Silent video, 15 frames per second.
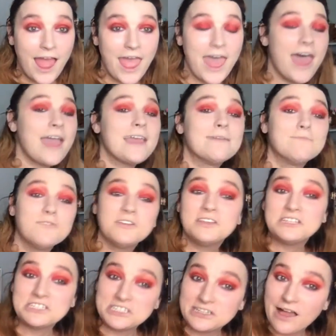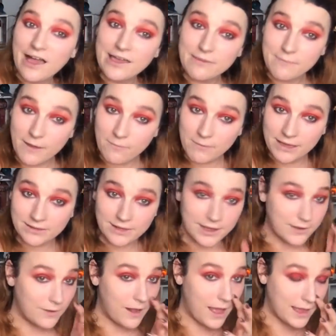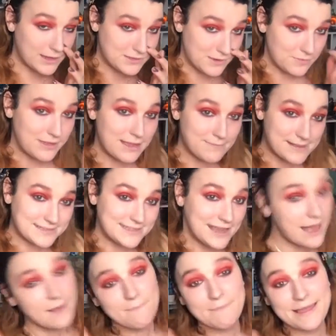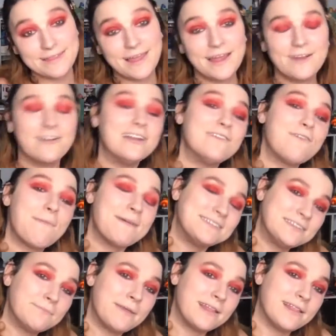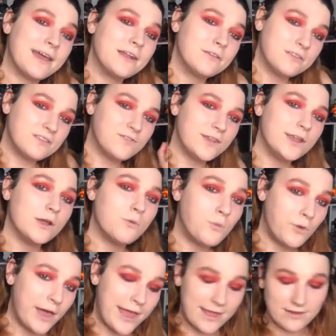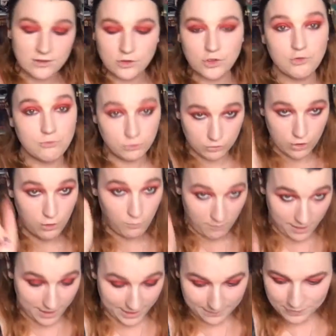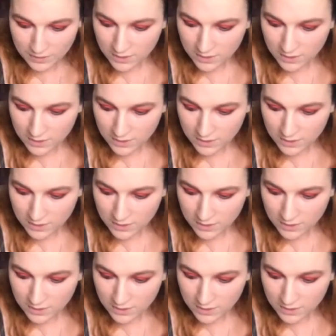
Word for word: I am really shy about my liner. I don't like messing up my liner. And if I mess up my liner, this video will end and you will know why.